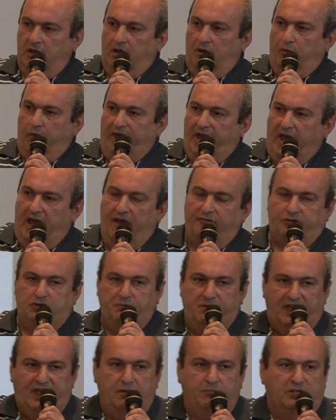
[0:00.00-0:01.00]
we have to
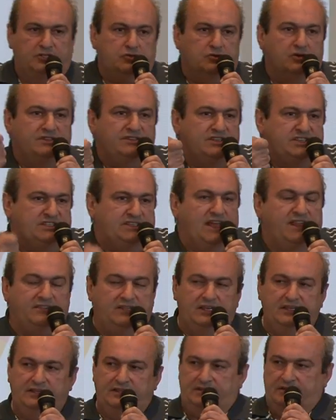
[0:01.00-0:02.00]
be able to understand
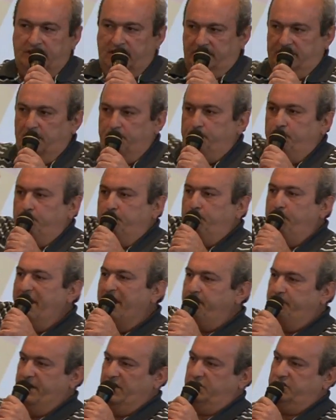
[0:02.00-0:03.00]
the
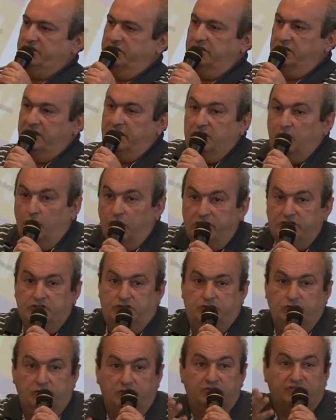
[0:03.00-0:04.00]
big picture in order
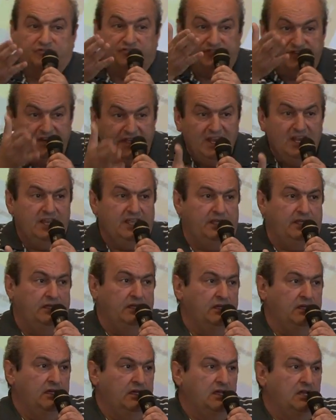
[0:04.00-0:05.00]
to really
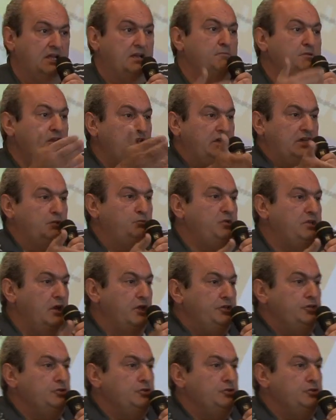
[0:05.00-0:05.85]
communicate with our